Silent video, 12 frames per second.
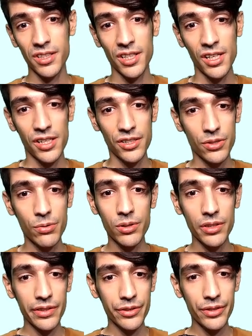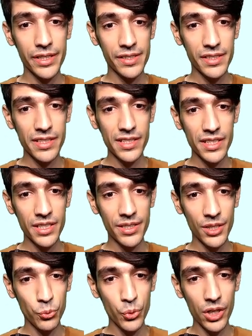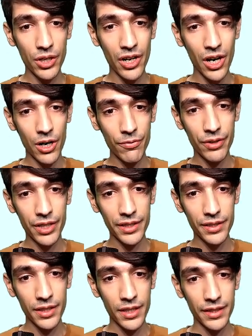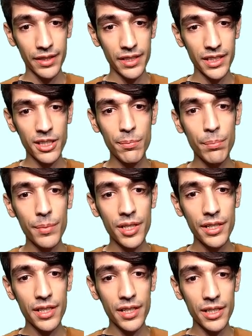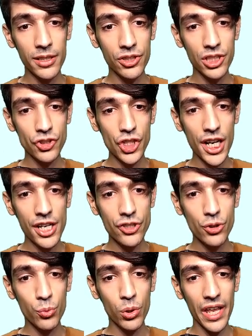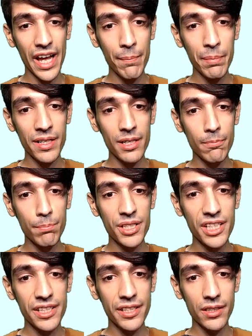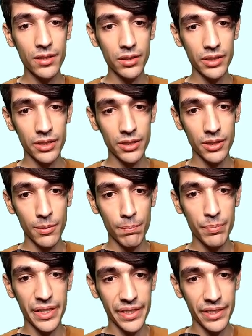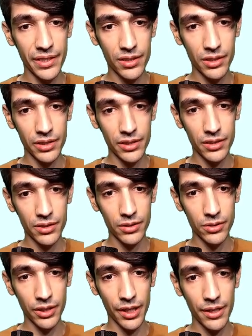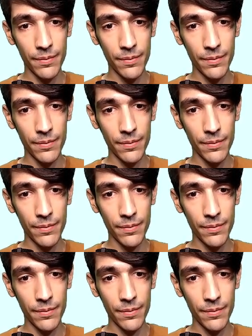So you can see that when I hover it, the change will happen immediately. Okay,